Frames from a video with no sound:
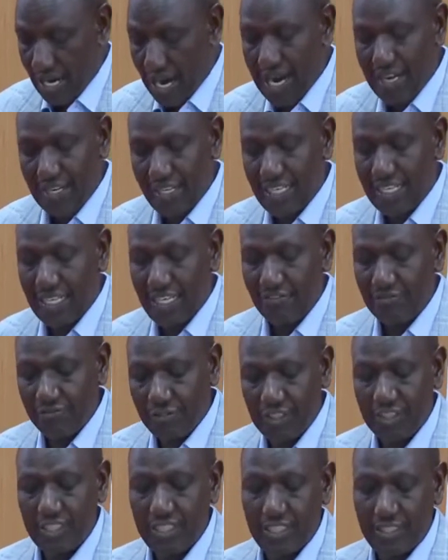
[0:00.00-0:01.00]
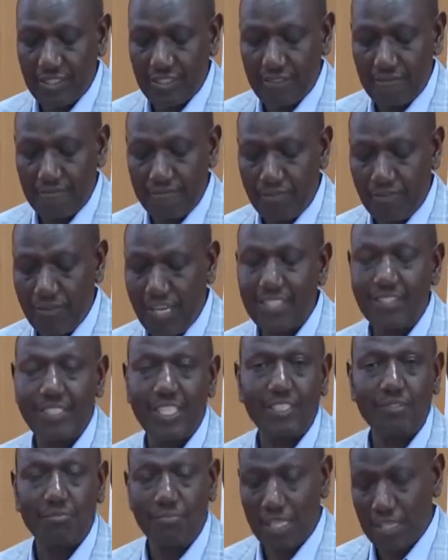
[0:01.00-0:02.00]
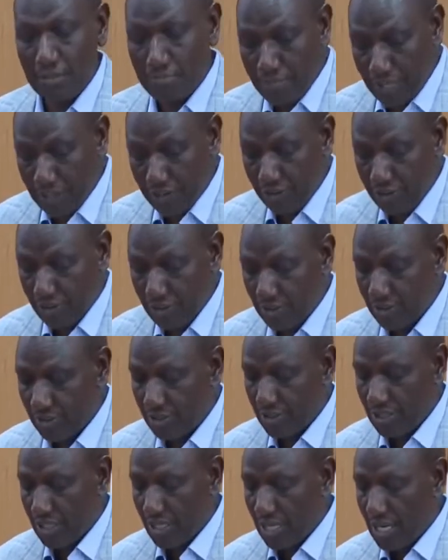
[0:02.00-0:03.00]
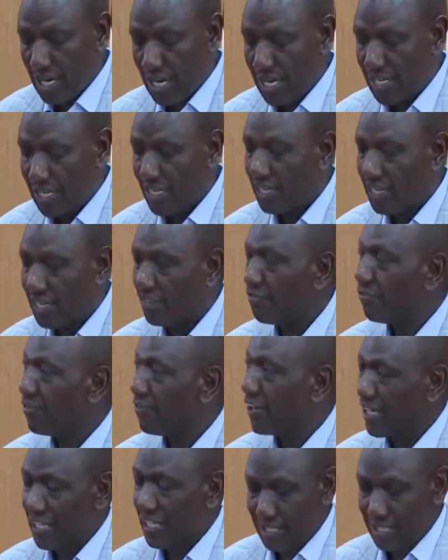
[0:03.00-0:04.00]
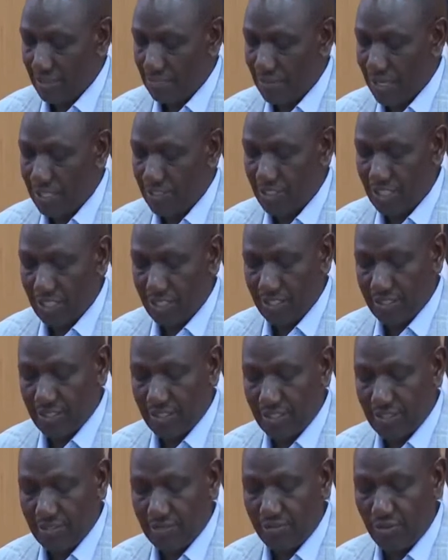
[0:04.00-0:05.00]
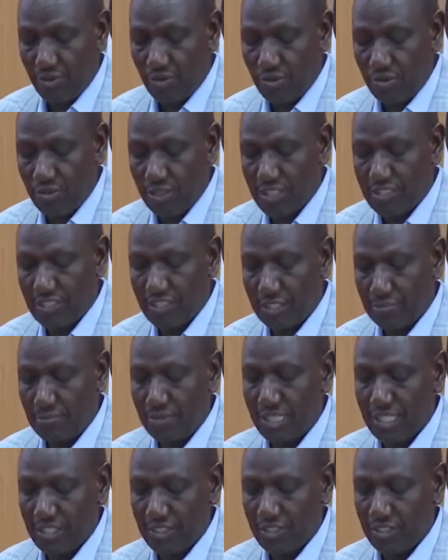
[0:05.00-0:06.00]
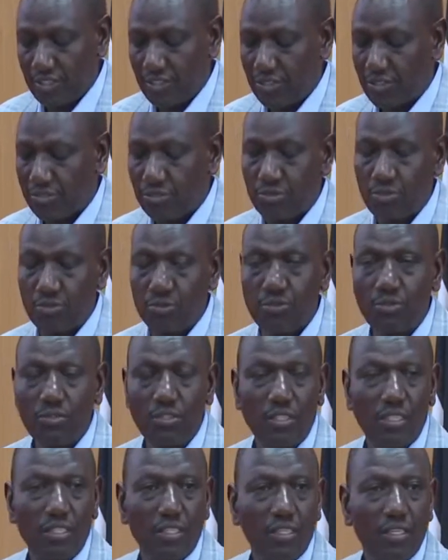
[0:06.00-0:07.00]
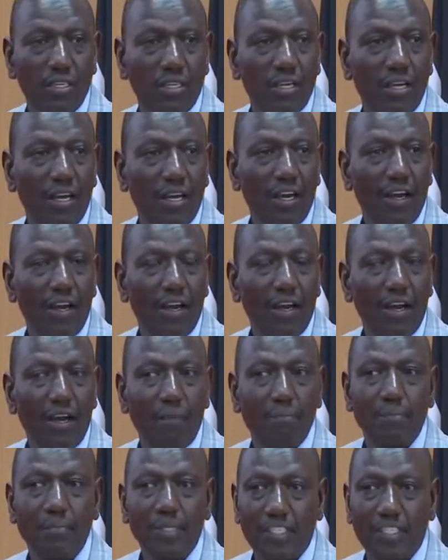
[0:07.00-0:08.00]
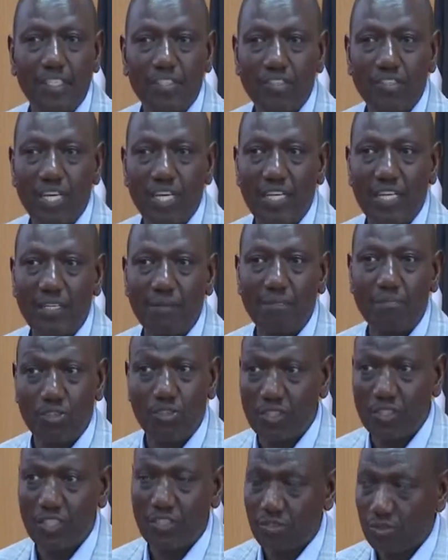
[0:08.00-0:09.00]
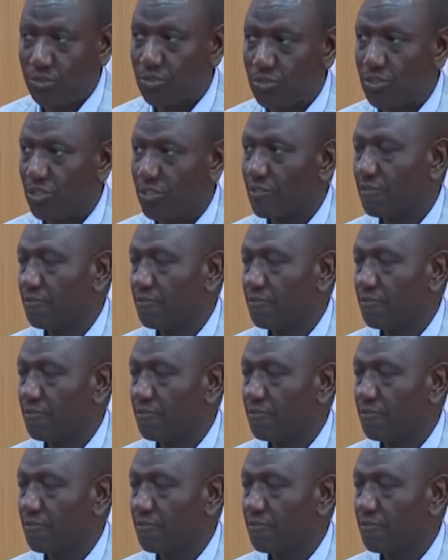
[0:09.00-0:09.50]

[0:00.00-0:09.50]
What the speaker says: and inefficient assessment methods, and a flagrant penchant for intimidation through arbitrary prosecution.